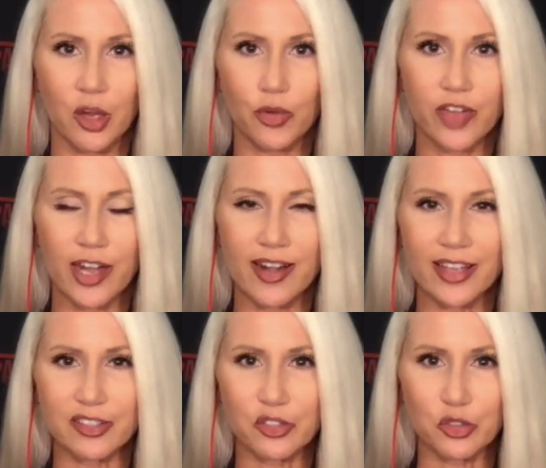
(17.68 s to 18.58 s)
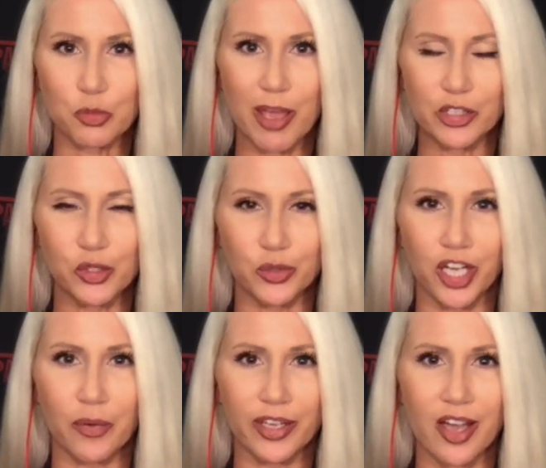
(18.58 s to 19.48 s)
We've got a nice little special
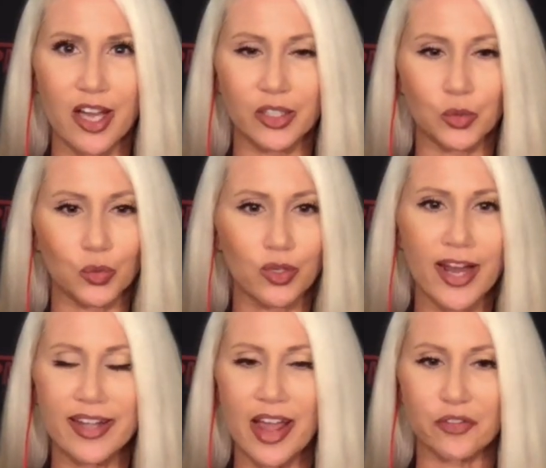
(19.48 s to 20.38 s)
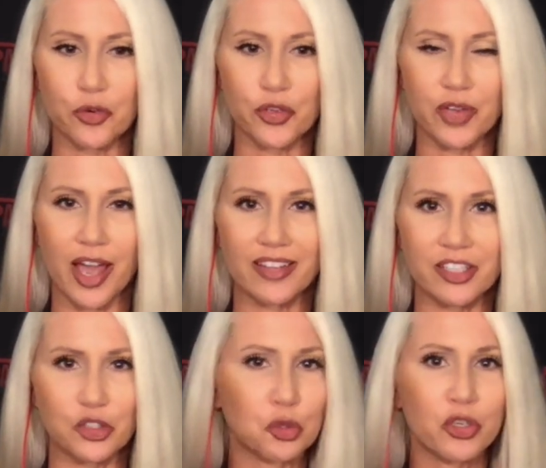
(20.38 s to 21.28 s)
going on right now for you guys.
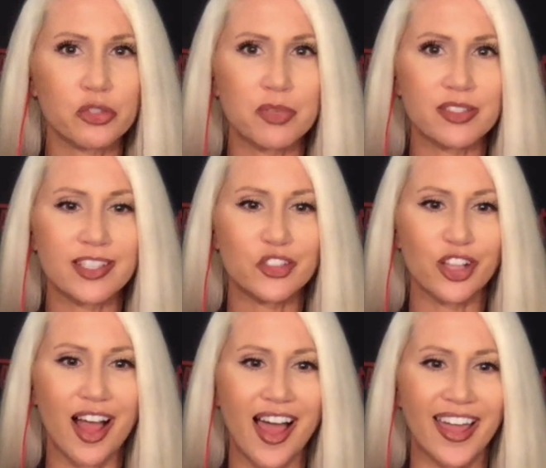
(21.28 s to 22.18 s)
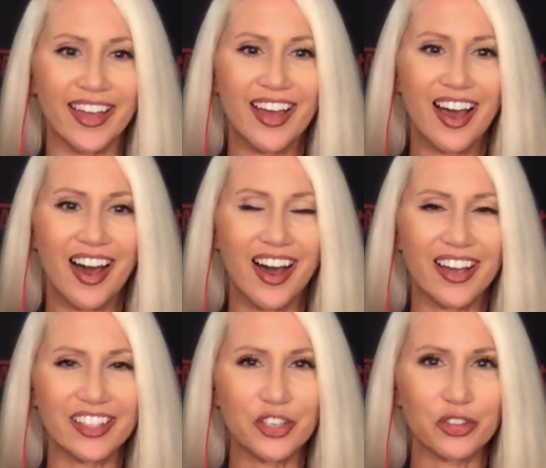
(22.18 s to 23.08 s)
It's Christmas in July.
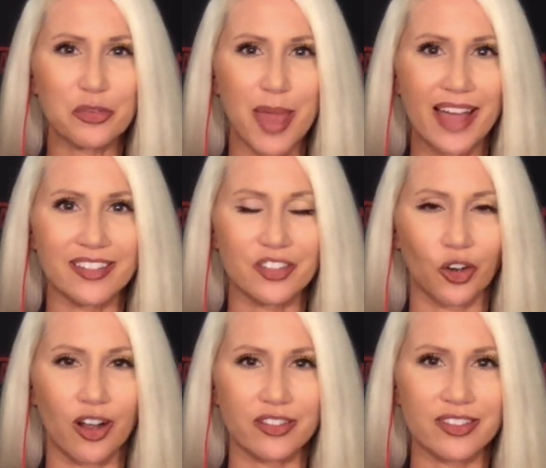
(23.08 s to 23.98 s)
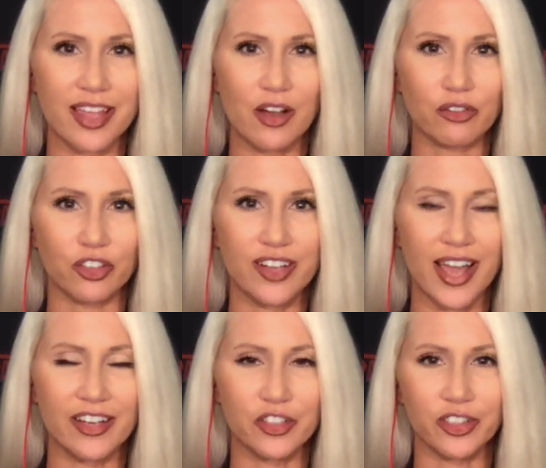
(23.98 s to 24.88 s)
Yearly passes are on sale for
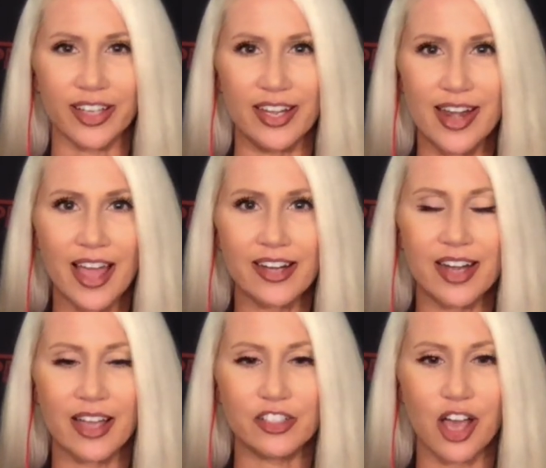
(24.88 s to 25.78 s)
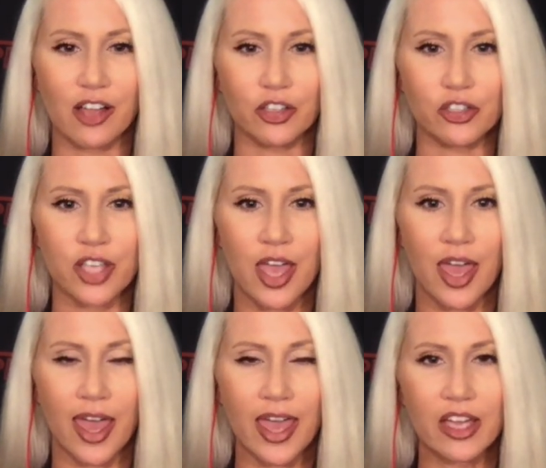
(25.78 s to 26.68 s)
$999.
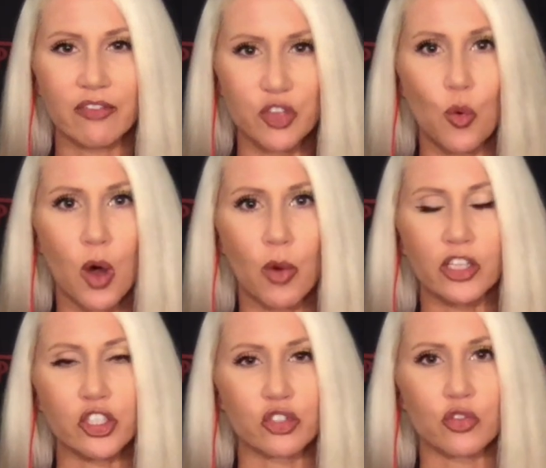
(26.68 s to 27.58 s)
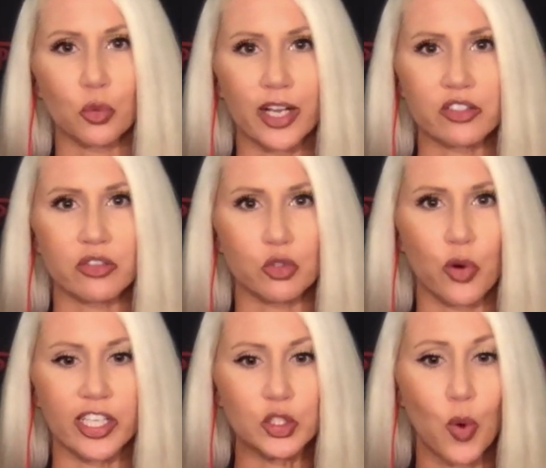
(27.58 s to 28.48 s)
And if you want one just for the rest of
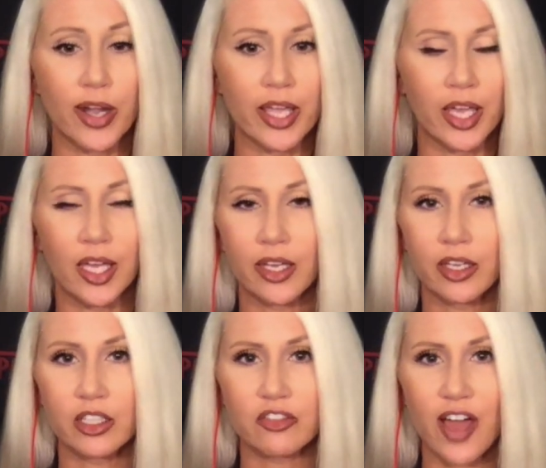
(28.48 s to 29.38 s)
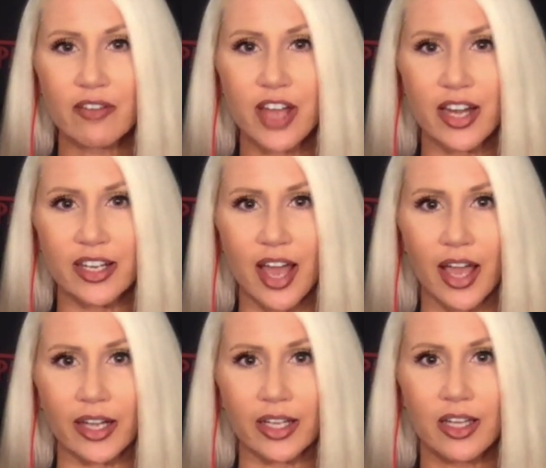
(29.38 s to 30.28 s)
2020, it's
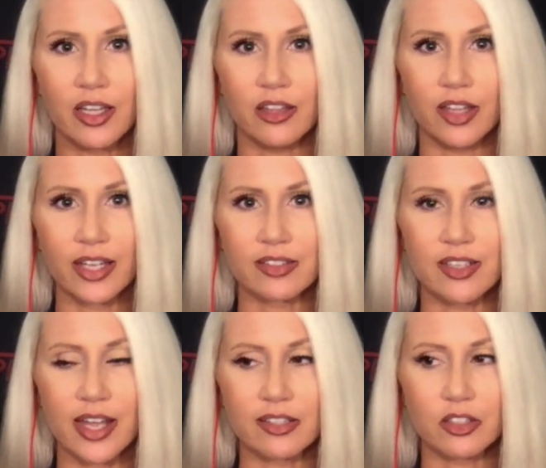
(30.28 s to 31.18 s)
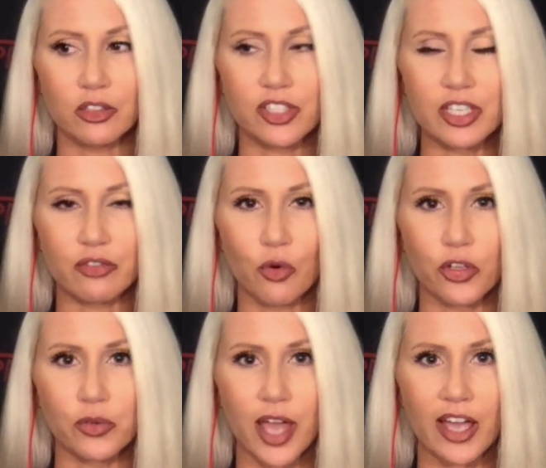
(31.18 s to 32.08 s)
$599. That's a nice little deal for
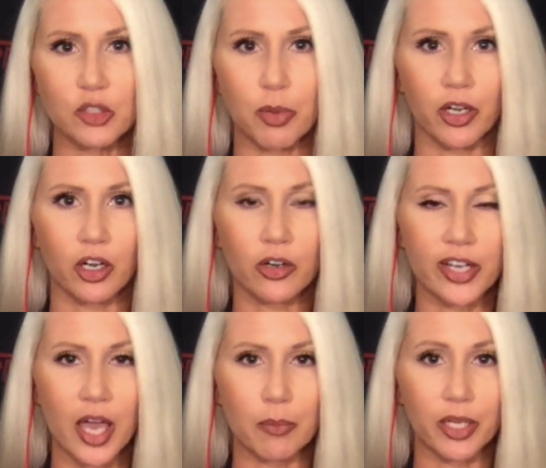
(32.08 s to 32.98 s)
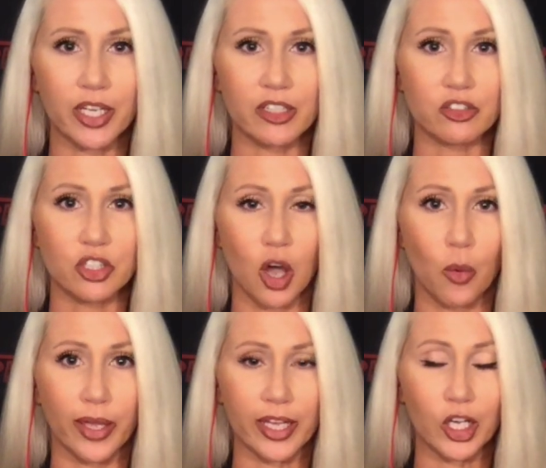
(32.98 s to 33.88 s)
you guys, but hurry up. It's
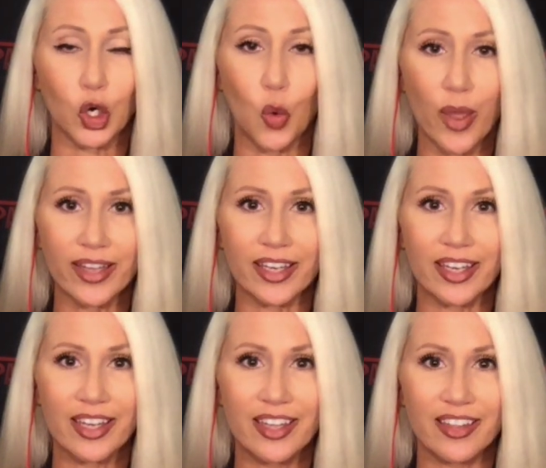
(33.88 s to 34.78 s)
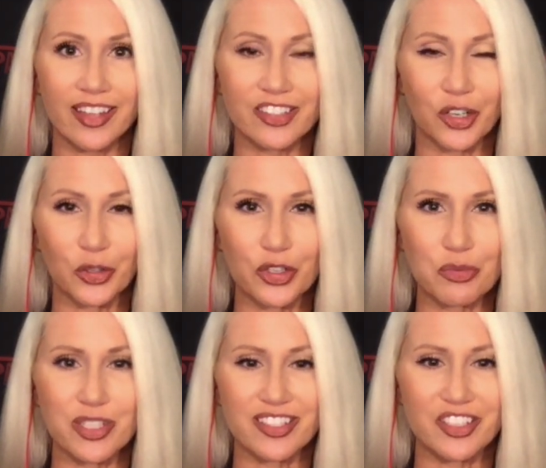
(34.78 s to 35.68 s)
going quick. That's our
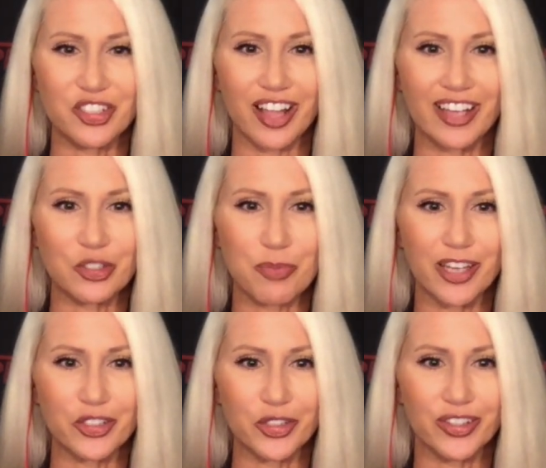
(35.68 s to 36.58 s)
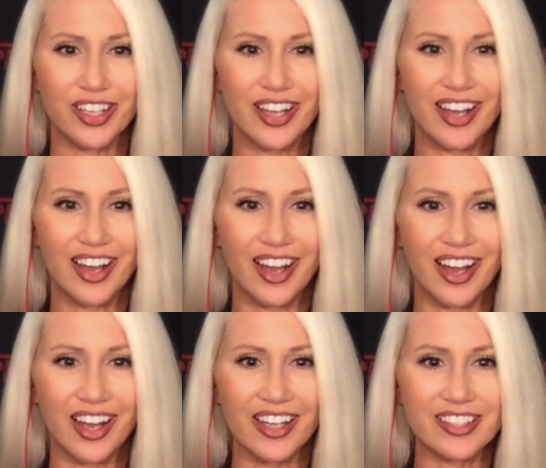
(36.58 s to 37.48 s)
Christmas in July special.
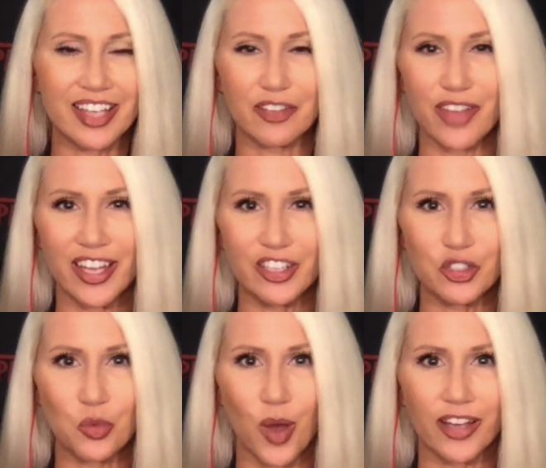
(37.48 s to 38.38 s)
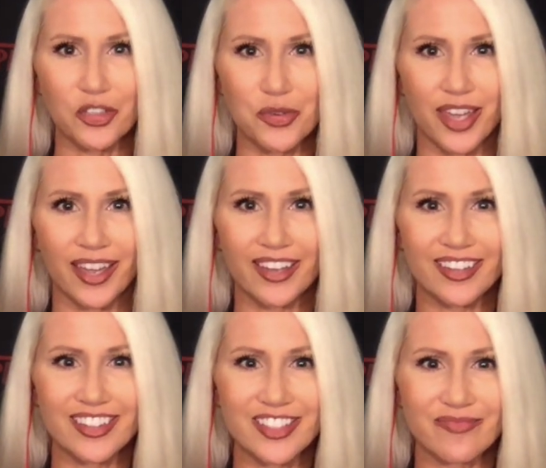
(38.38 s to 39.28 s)
Take advantage while you can.